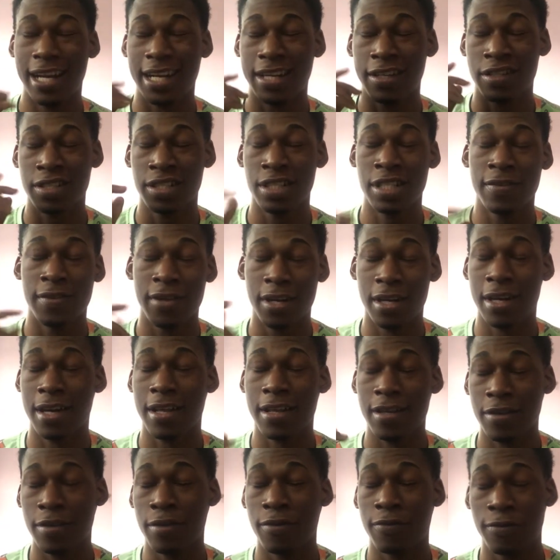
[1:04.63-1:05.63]
and I received
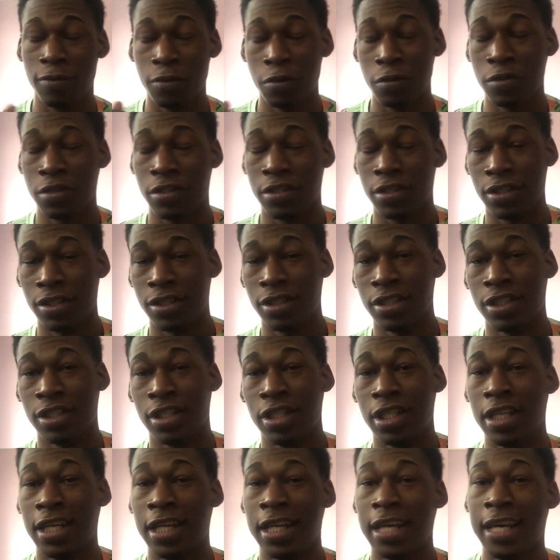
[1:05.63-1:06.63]
another refusal
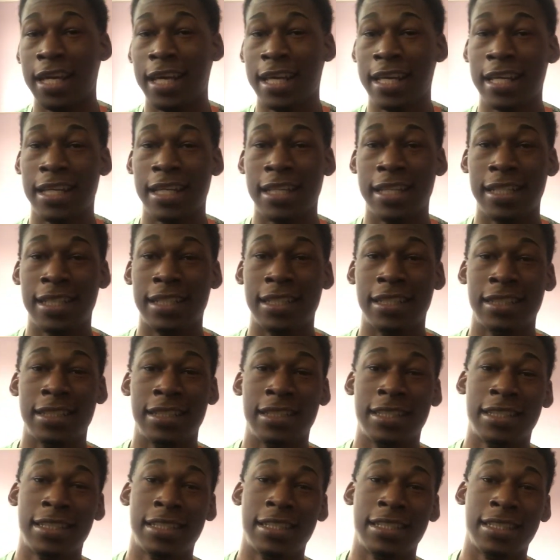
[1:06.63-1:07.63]
in
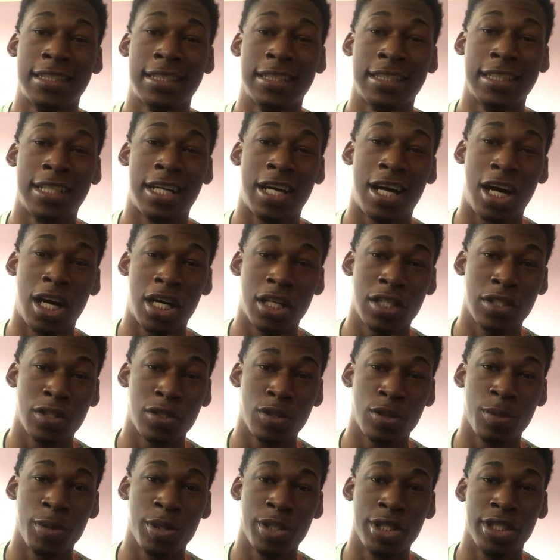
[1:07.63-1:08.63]

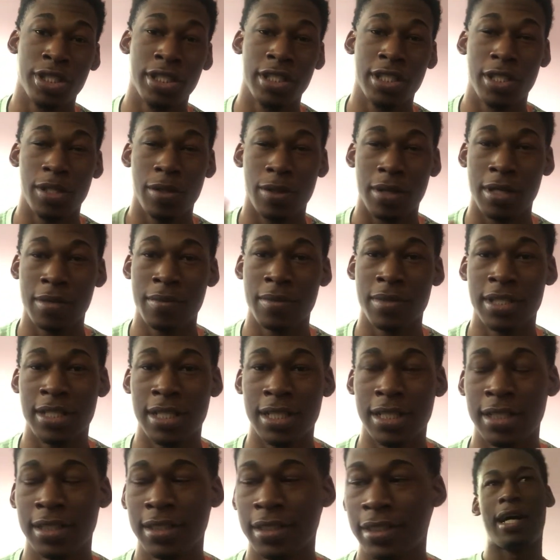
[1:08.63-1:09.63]
October, you know what I'm
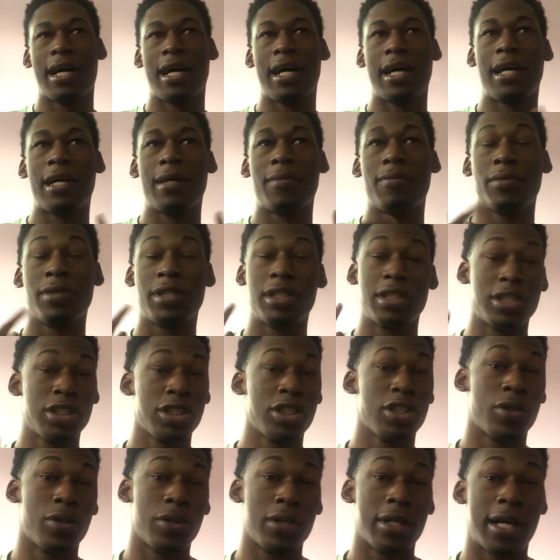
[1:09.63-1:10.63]
saying? I'm gonna
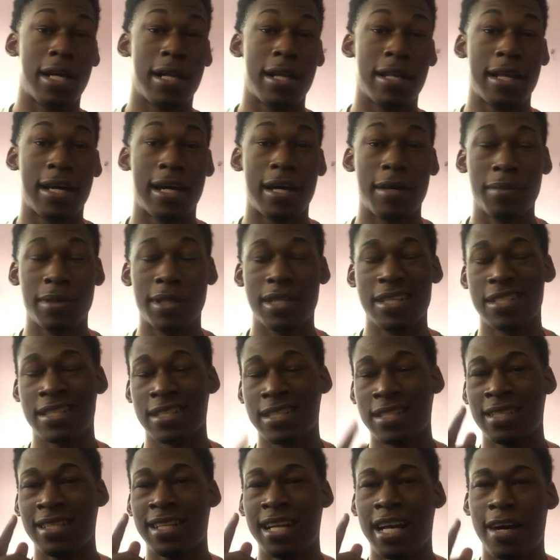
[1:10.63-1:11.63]
show y'all that because I
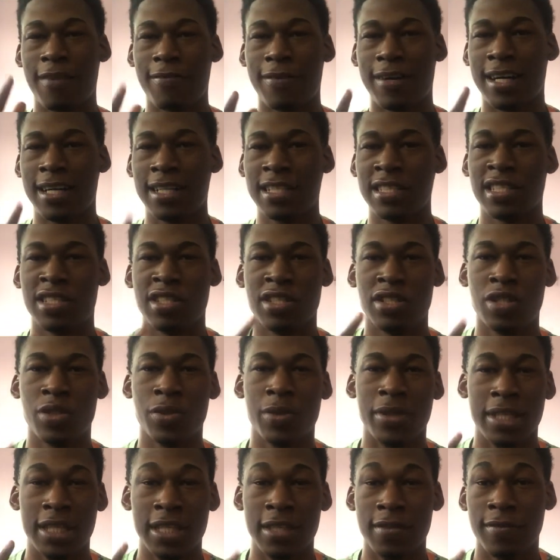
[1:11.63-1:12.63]
still have access to
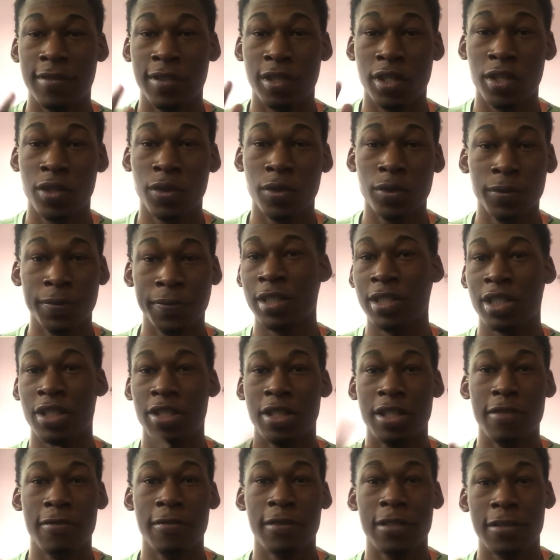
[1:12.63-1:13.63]
it even now. So
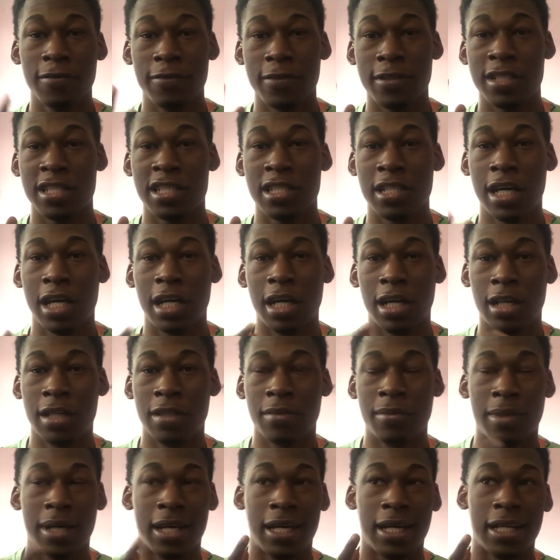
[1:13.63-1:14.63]
even if it's not on
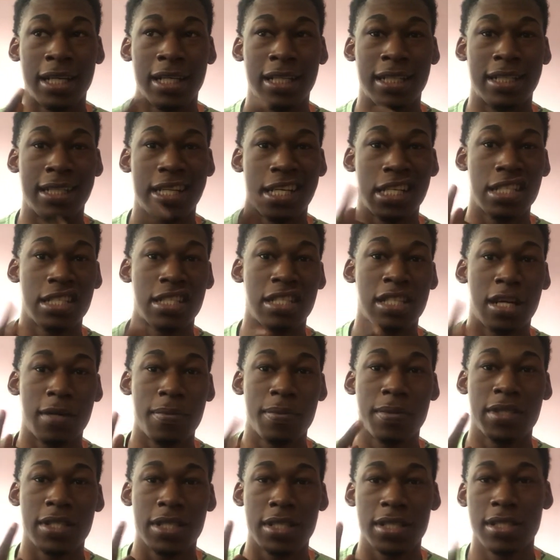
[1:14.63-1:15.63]
my desktop
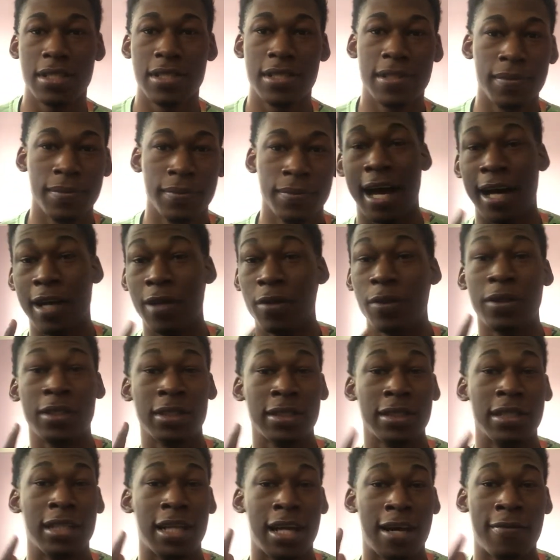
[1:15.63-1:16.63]
system, I know I
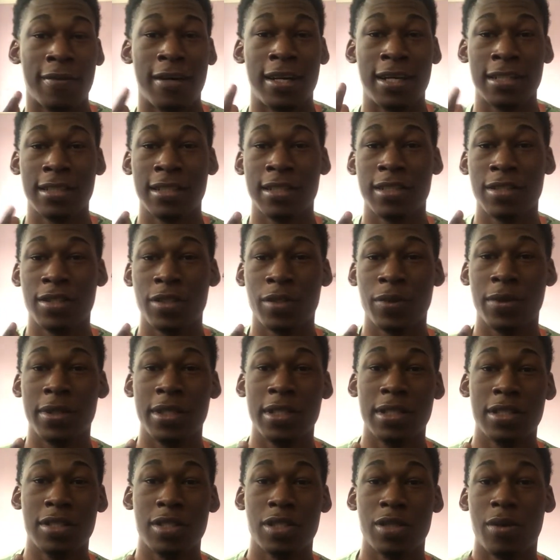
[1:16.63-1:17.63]
still have access to it.
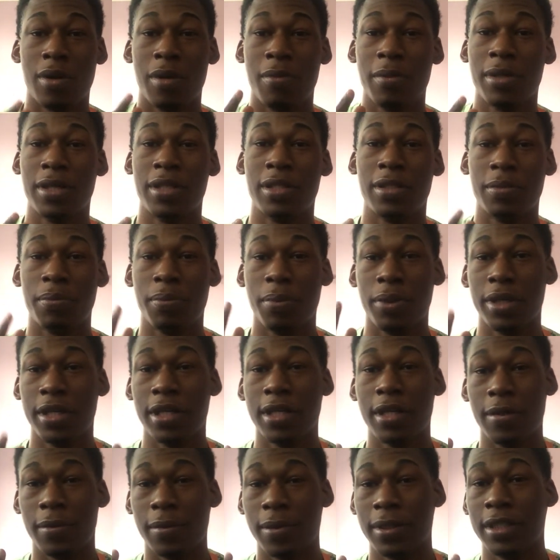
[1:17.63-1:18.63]
So I'm gonna put it
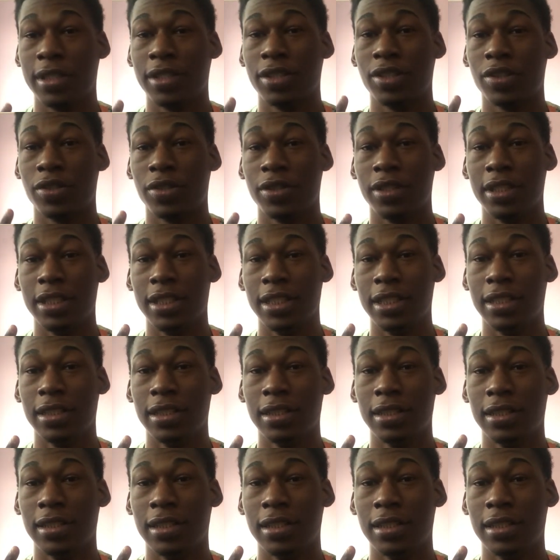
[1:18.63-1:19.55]
up on the screen,